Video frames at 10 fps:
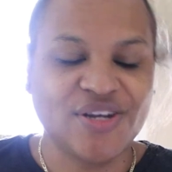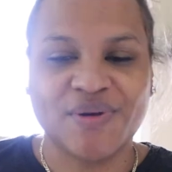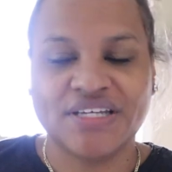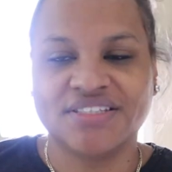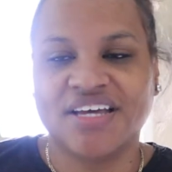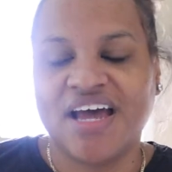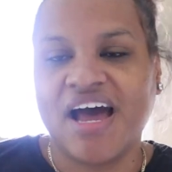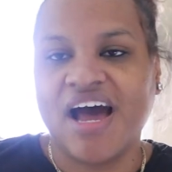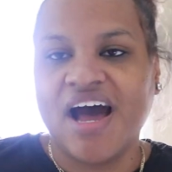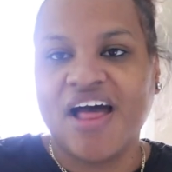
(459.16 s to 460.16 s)
anyways,
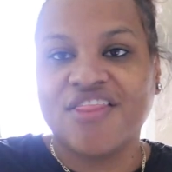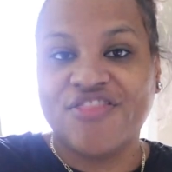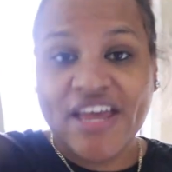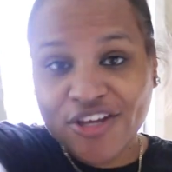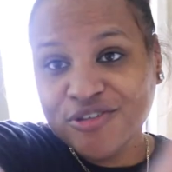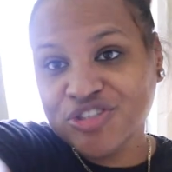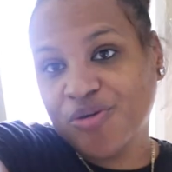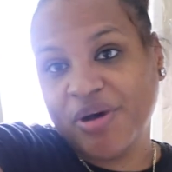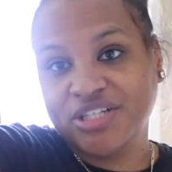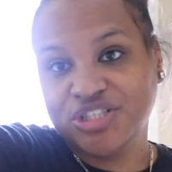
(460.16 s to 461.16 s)
thank you
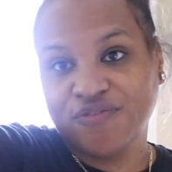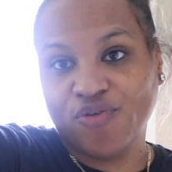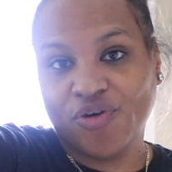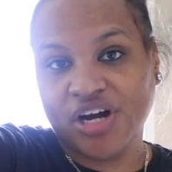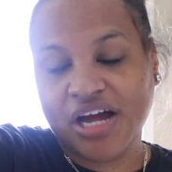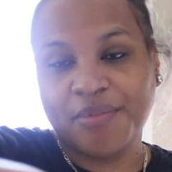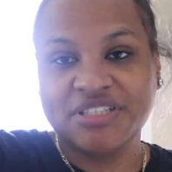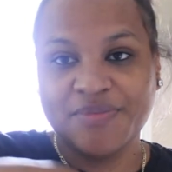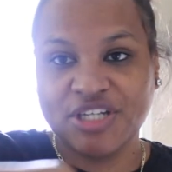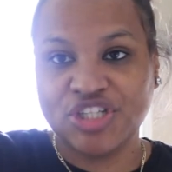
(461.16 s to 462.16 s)
so much for
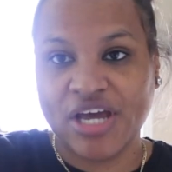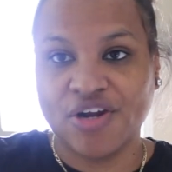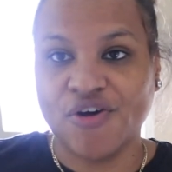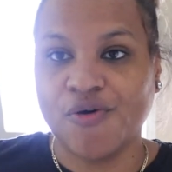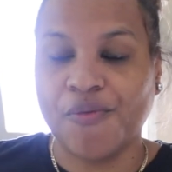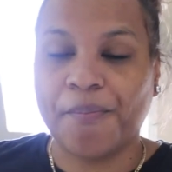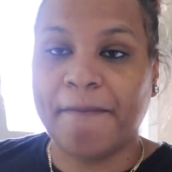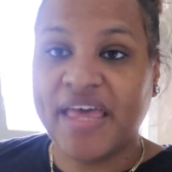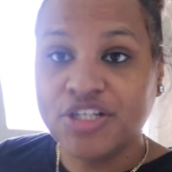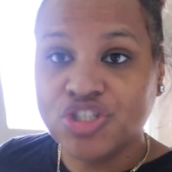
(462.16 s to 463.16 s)
coming to my channel.
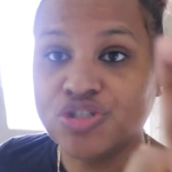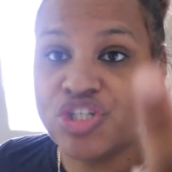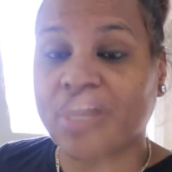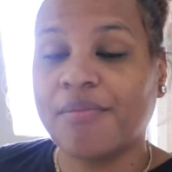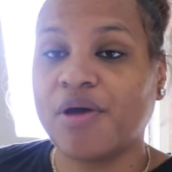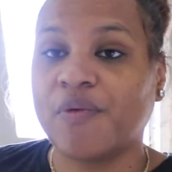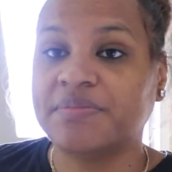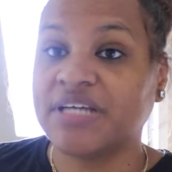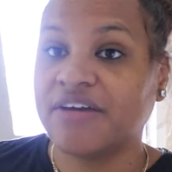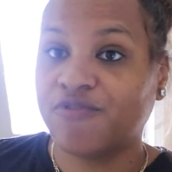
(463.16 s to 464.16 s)
Make sure you check out my
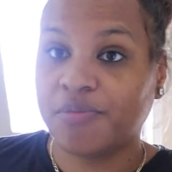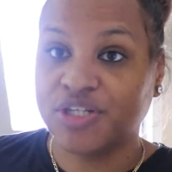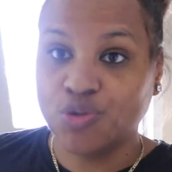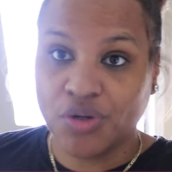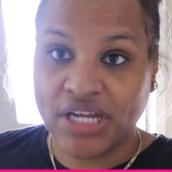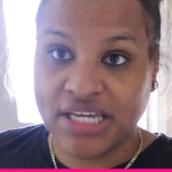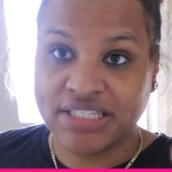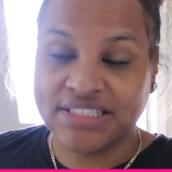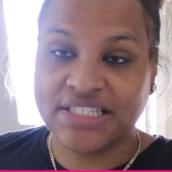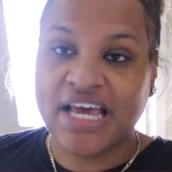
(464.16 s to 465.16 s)
website for my tour
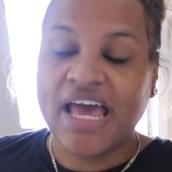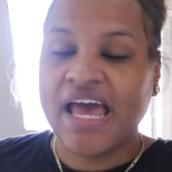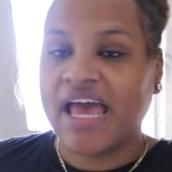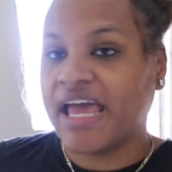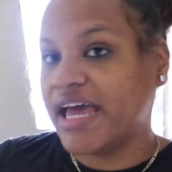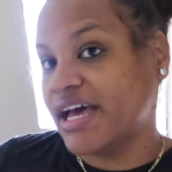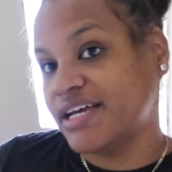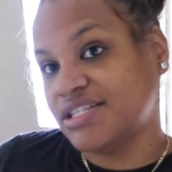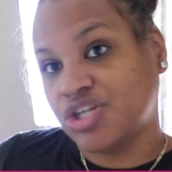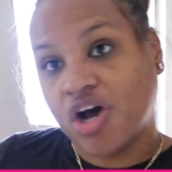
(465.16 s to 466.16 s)
dates
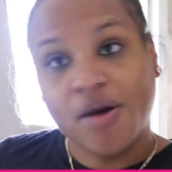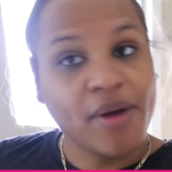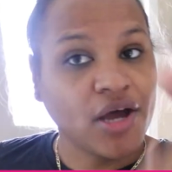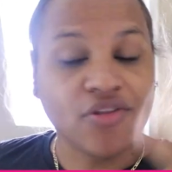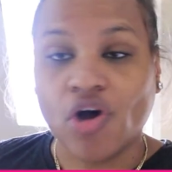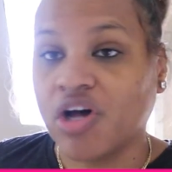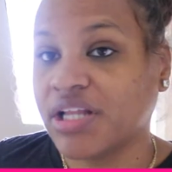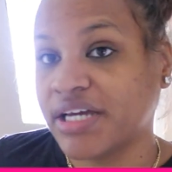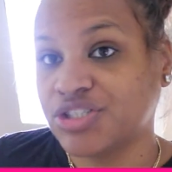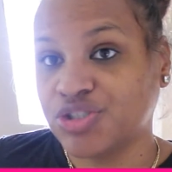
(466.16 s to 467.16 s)
and all my other
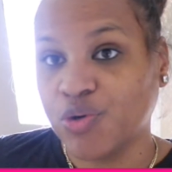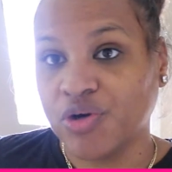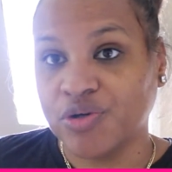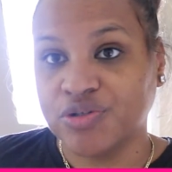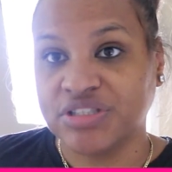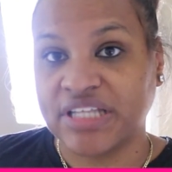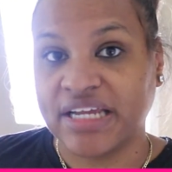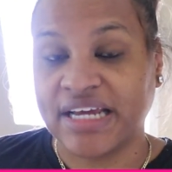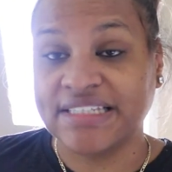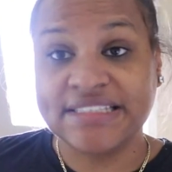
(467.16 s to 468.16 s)
online tutorials
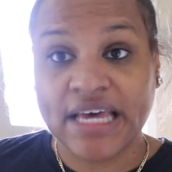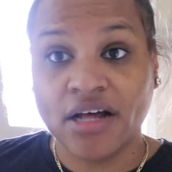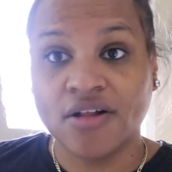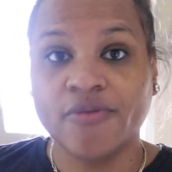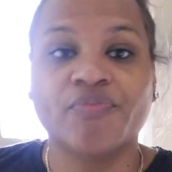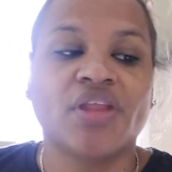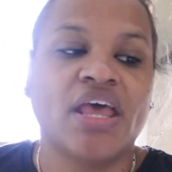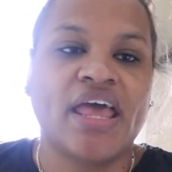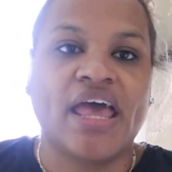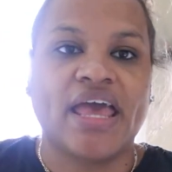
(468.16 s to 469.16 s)
that I sell.
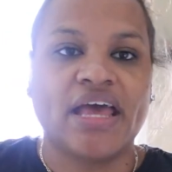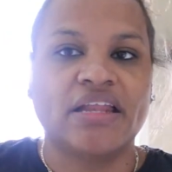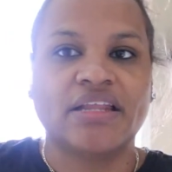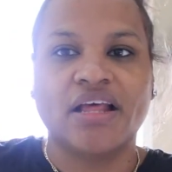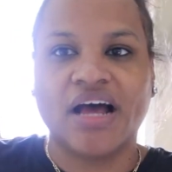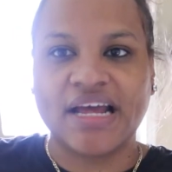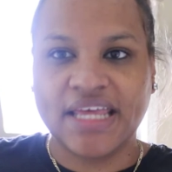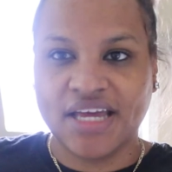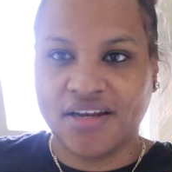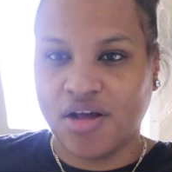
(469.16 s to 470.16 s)
And
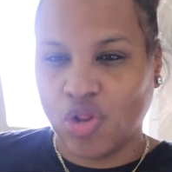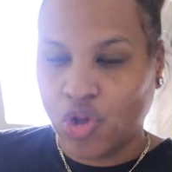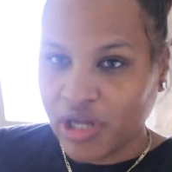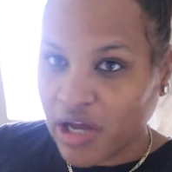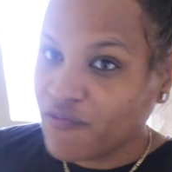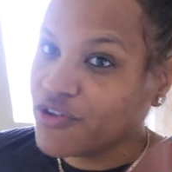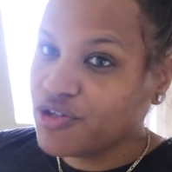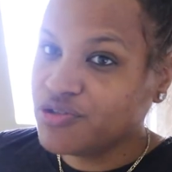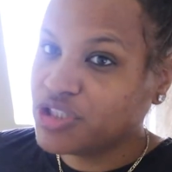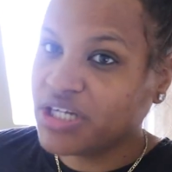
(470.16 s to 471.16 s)
again, look out for the
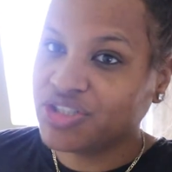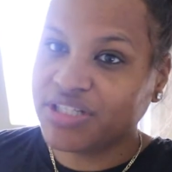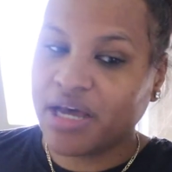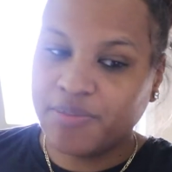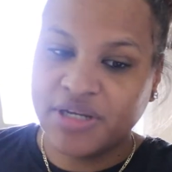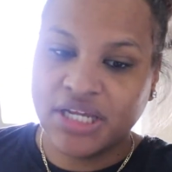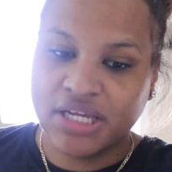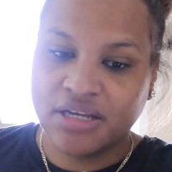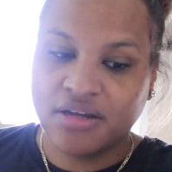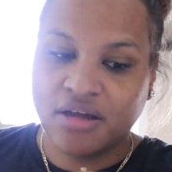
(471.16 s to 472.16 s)
new changes
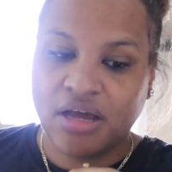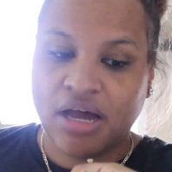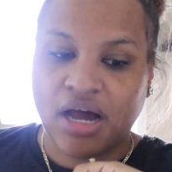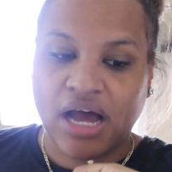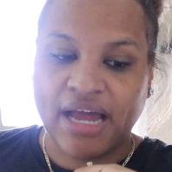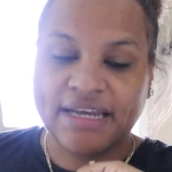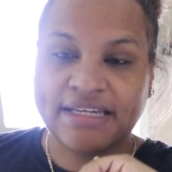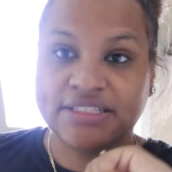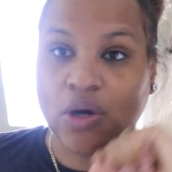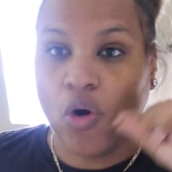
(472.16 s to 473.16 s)
happening. I
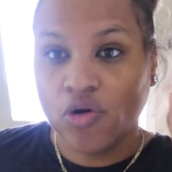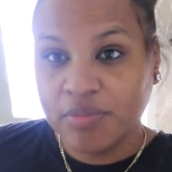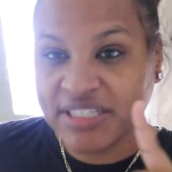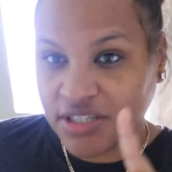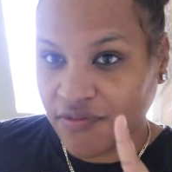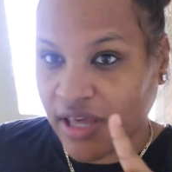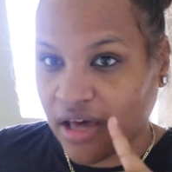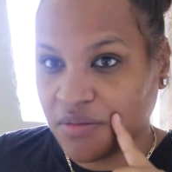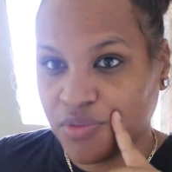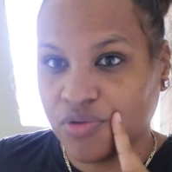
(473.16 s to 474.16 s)
need to hold myself
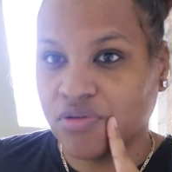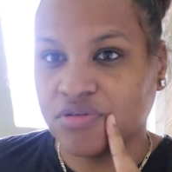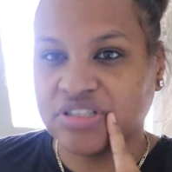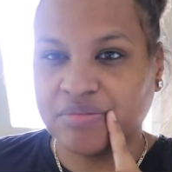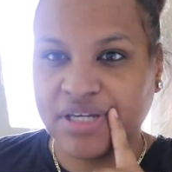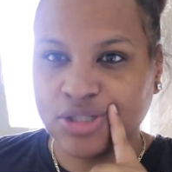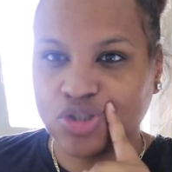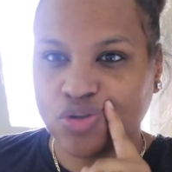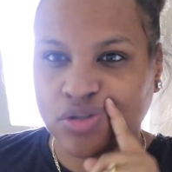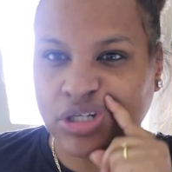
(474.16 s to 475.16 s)
accountable to making
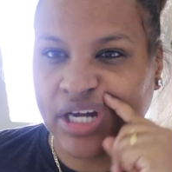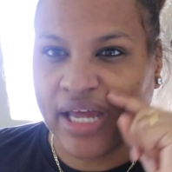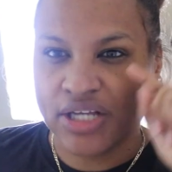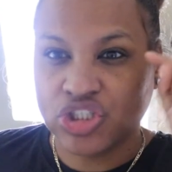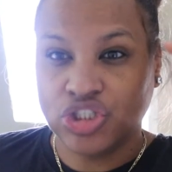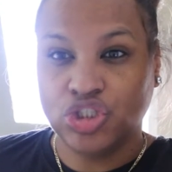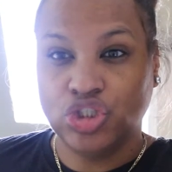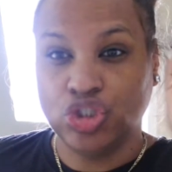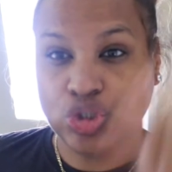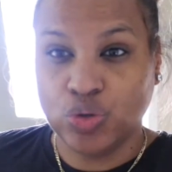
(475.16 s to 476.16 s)
sure I actually
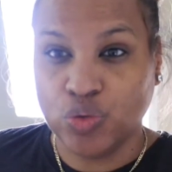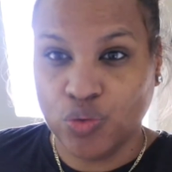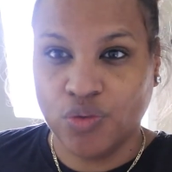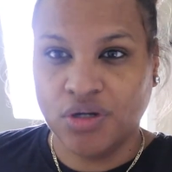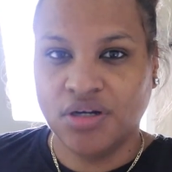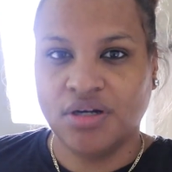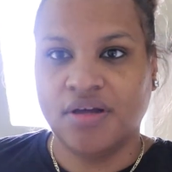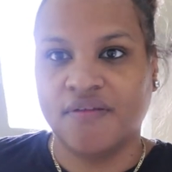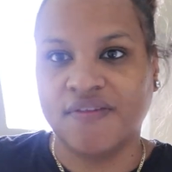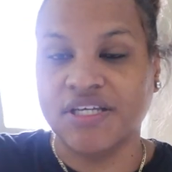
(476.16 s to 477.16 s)
do
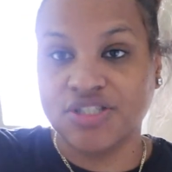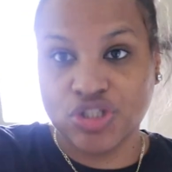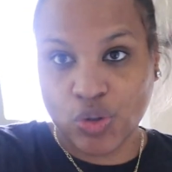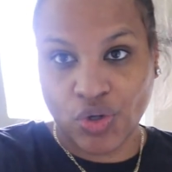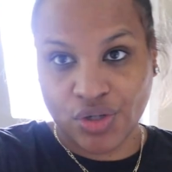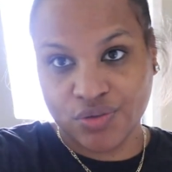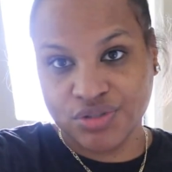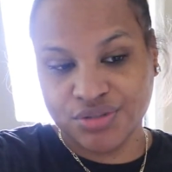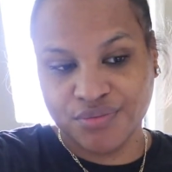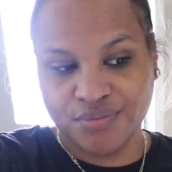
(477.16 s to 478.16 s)
these
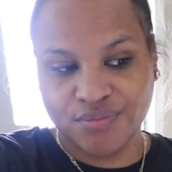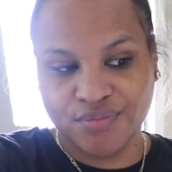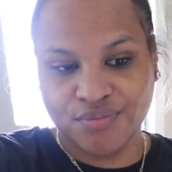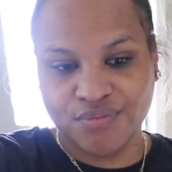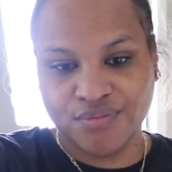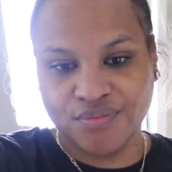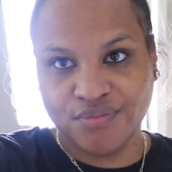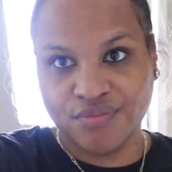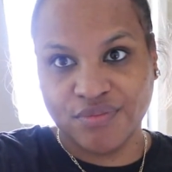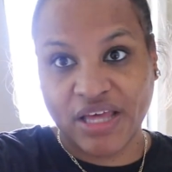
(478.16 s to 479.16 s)
tutorials.
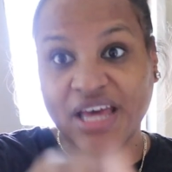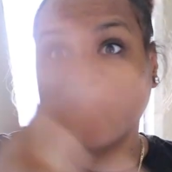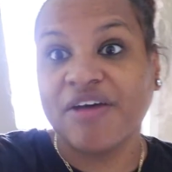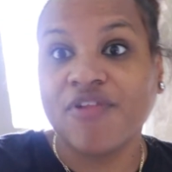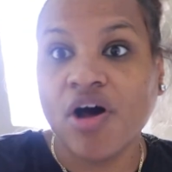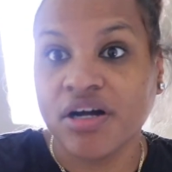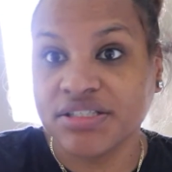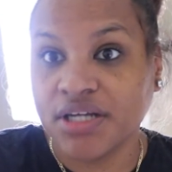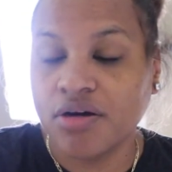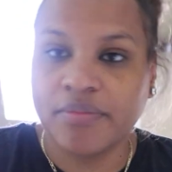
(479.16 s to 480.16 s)
And my
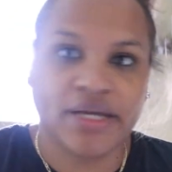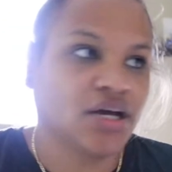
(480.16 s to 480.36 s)
vlogs, oh my